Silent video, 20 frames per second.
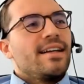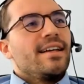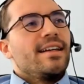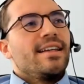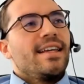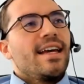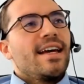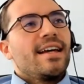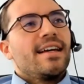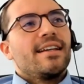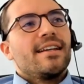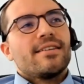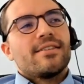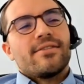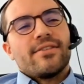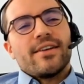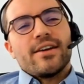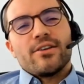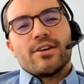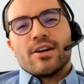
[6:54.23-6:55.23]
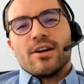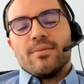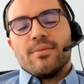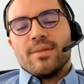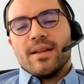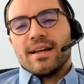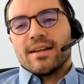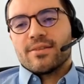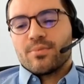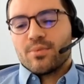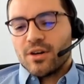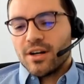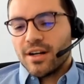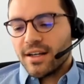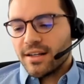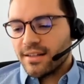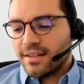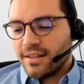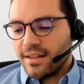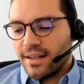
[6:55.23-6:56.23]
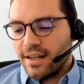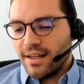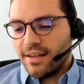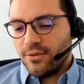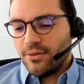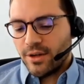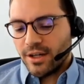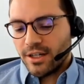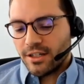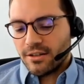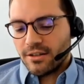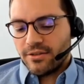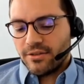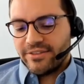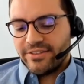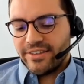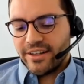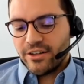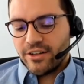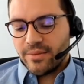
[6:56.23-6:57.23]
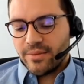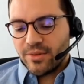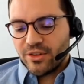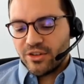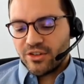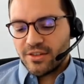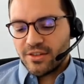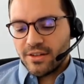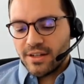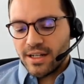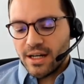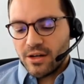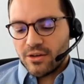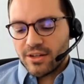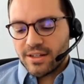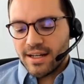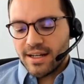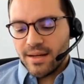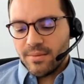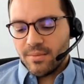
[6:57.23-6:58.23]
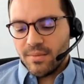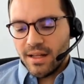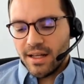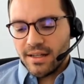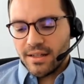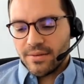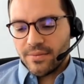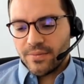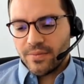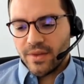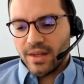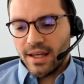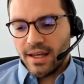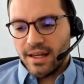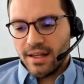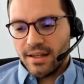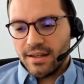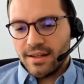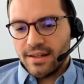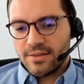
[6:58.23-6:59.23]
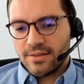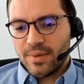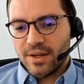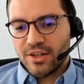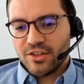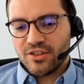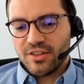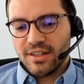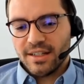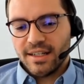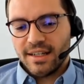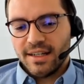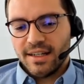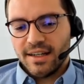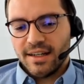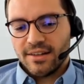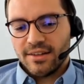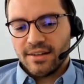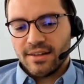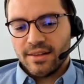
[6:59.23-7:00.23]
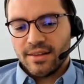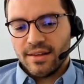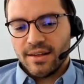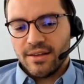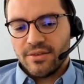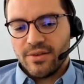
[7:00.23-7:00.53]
yeah, it is a very complex product, and we're very ambitious on our timeline. And especially in the